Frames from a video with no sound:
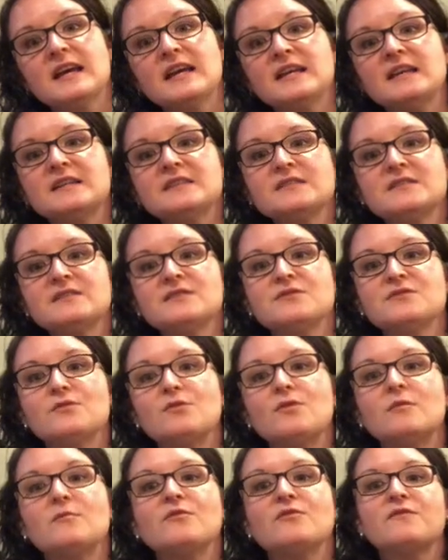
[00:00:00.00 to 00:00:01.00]
it
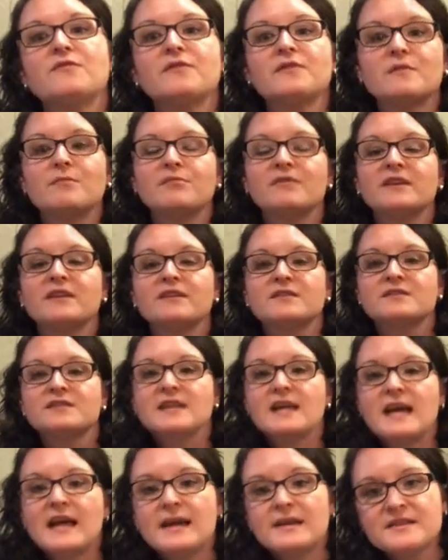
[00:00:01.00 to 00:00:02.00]
normal for the breeder to
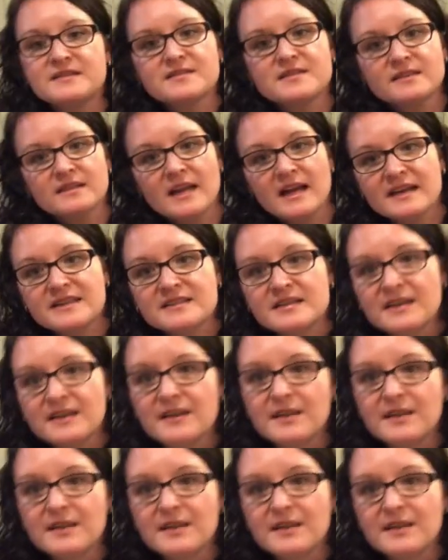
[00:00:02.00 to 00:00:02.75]
select